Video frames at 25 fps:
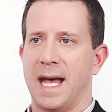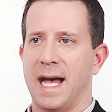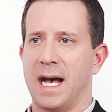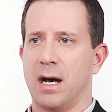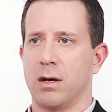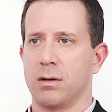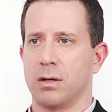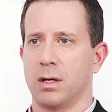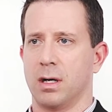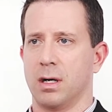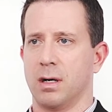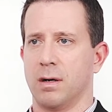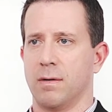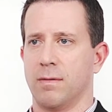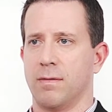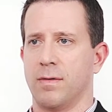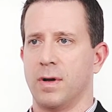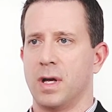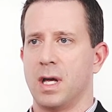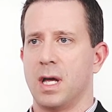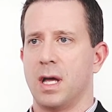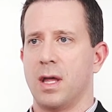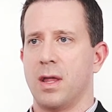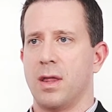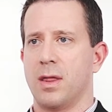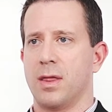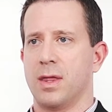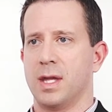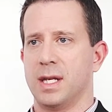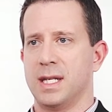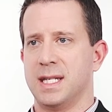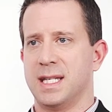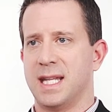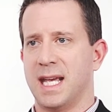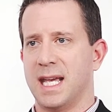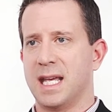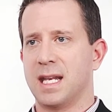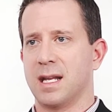out of the
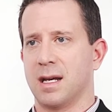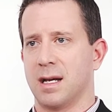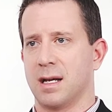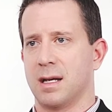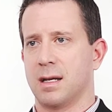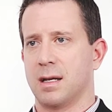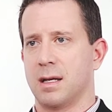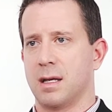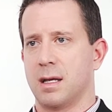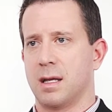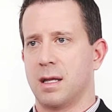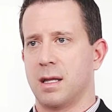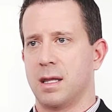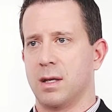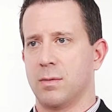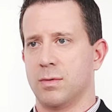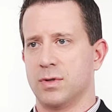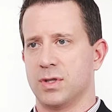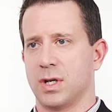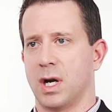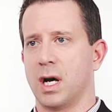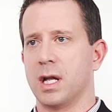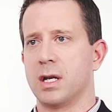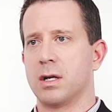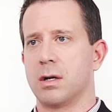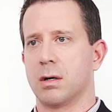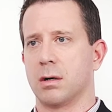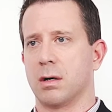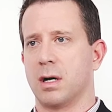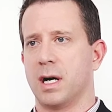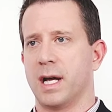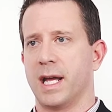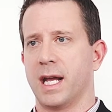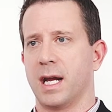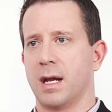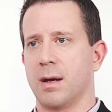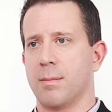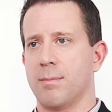data that was
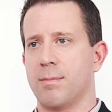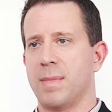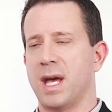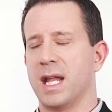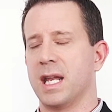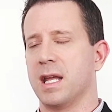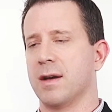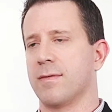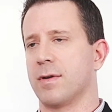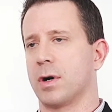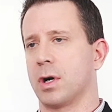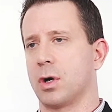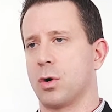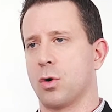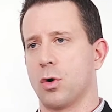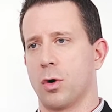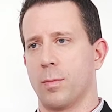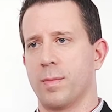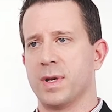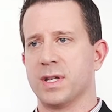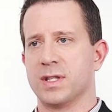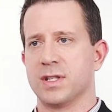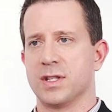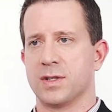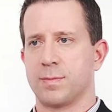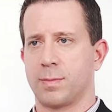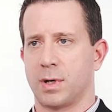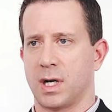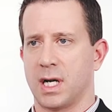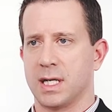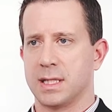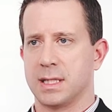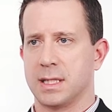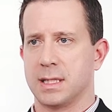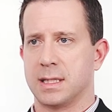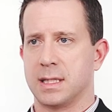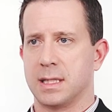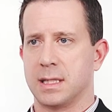underlying many of our core business
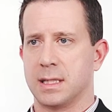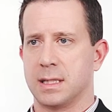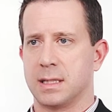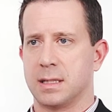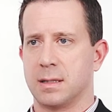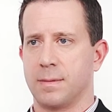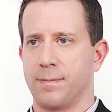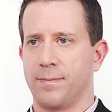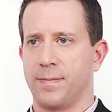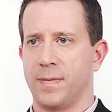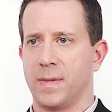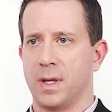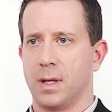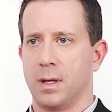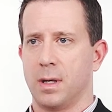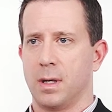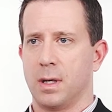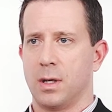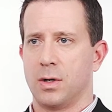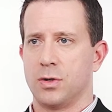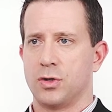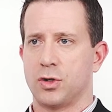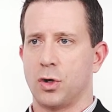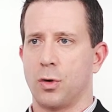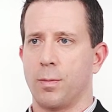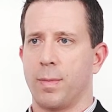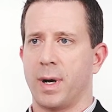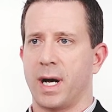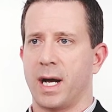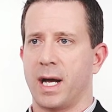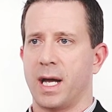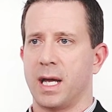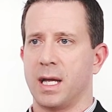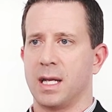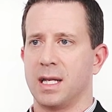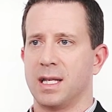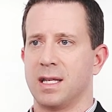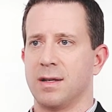processes. So
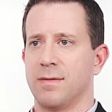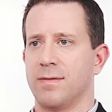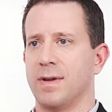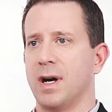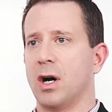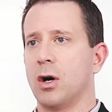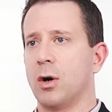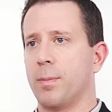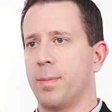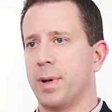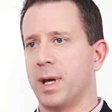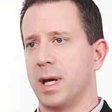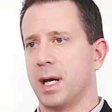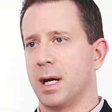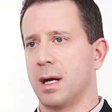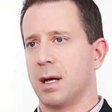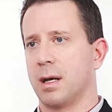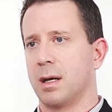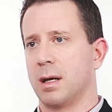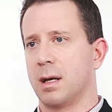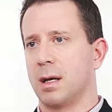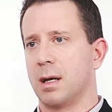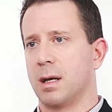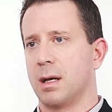by developing